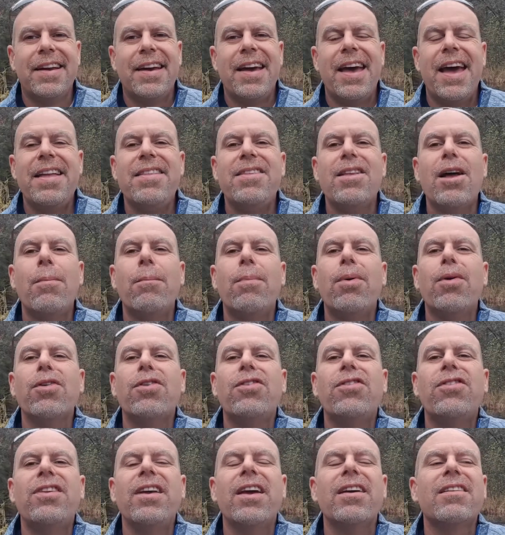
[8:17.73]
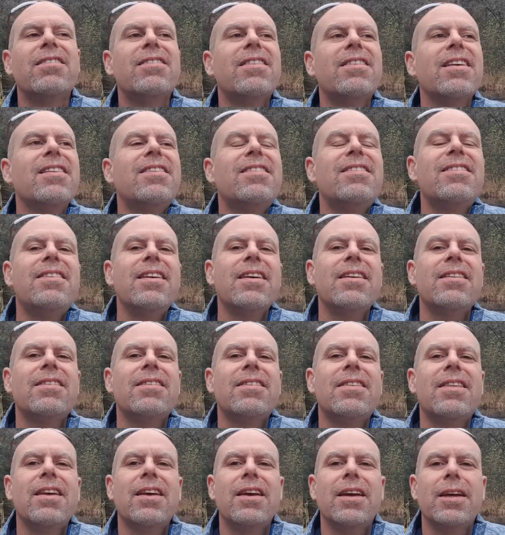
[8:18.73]
And number 6, the sixth
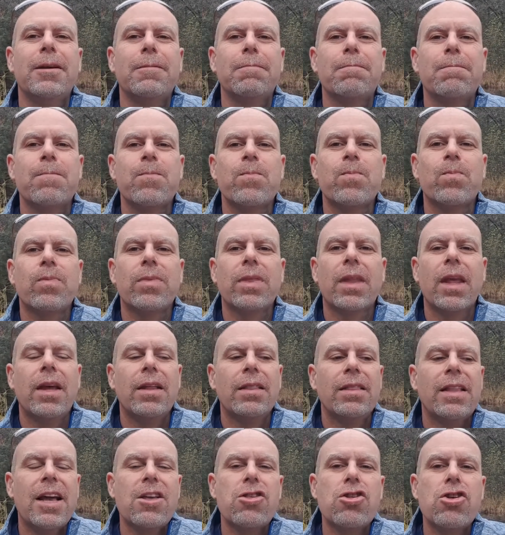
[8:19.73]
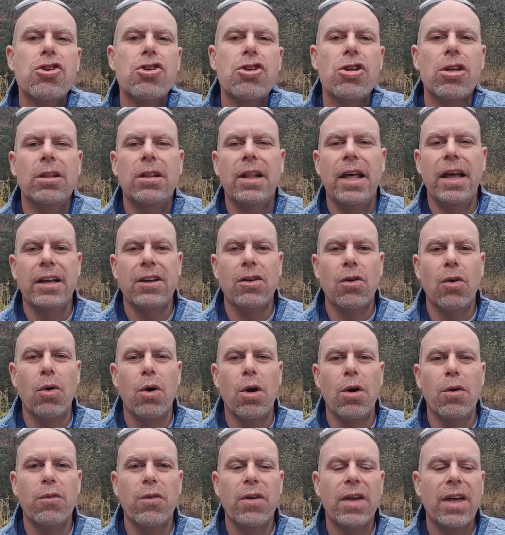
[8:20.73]
thing that you should let go
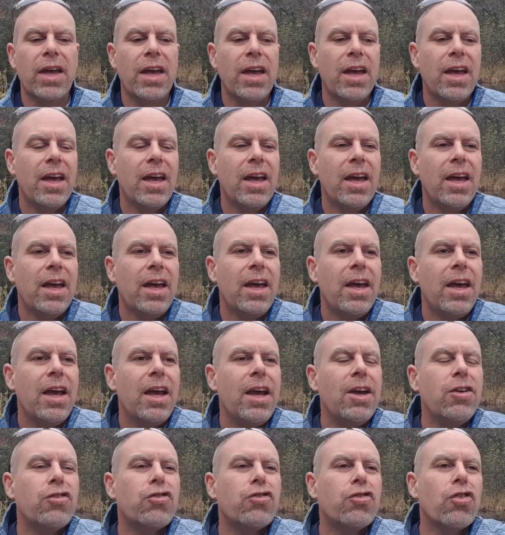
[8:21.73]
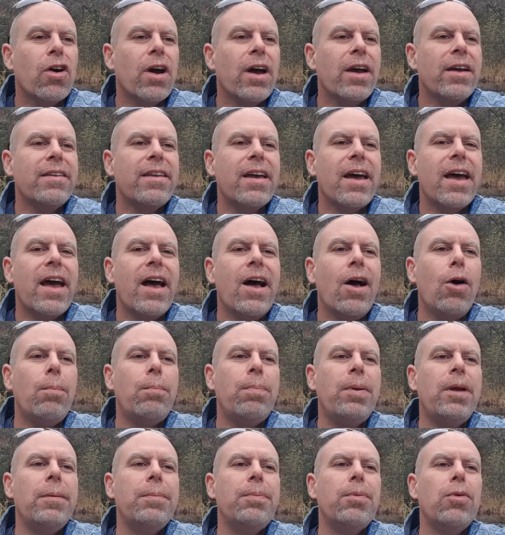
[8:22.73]
of is trying to help
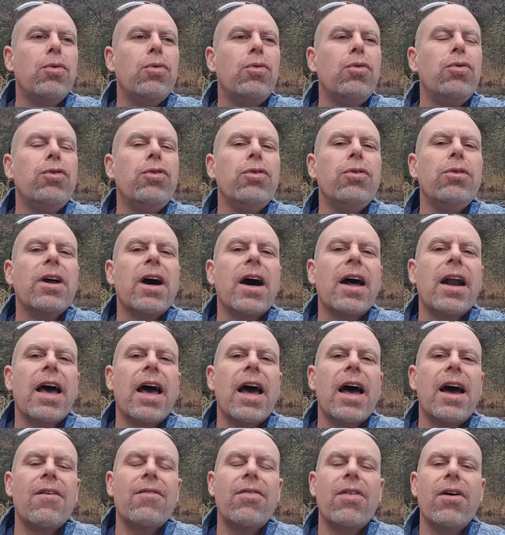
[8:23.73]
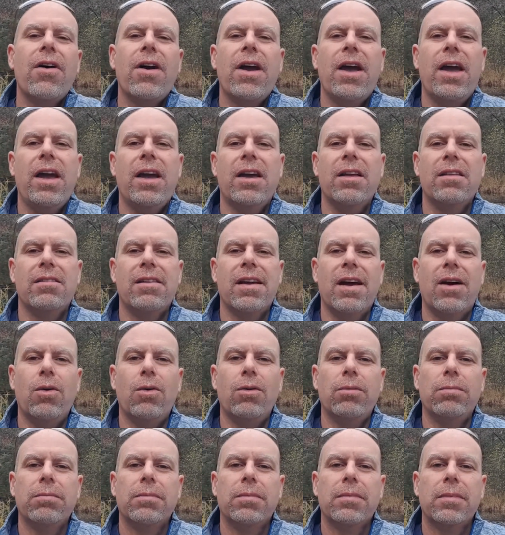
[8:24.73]
people who do not have their hands out.
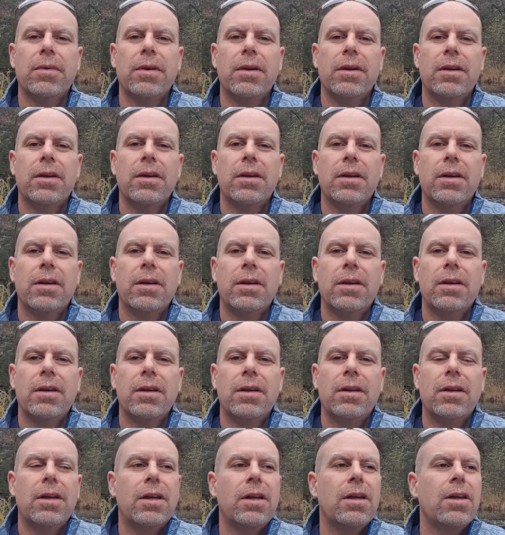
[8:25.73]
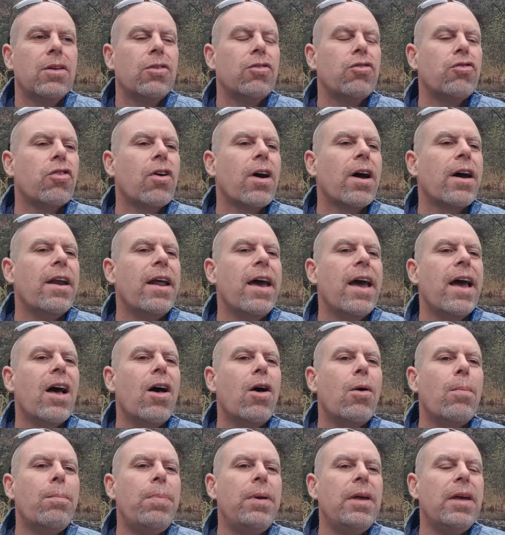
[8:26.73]
Trying to
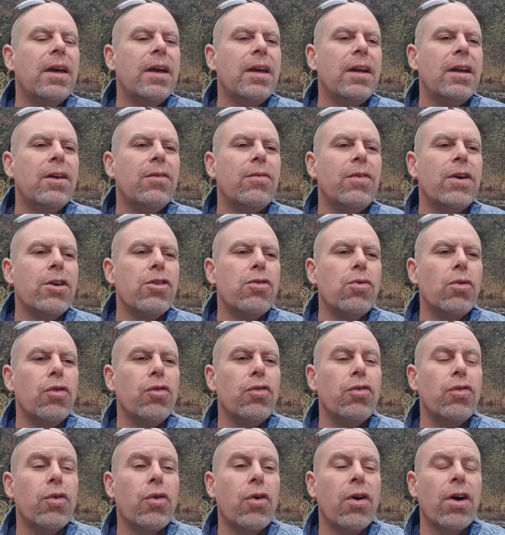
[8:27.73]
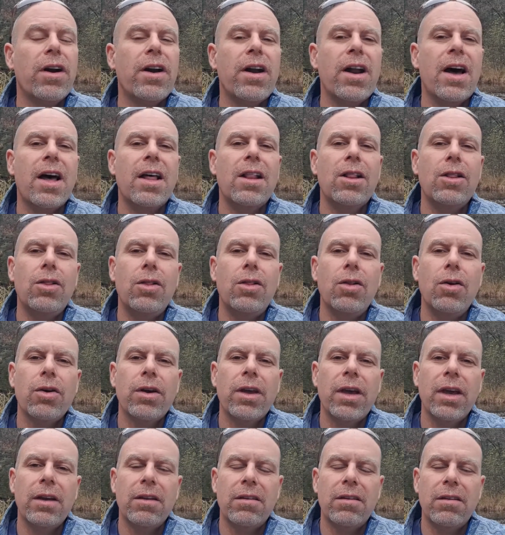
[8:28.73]
help individuals who are not
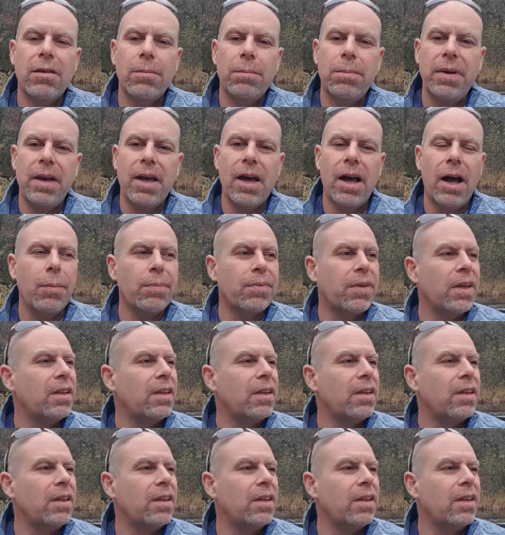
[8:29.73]
looking to be helped.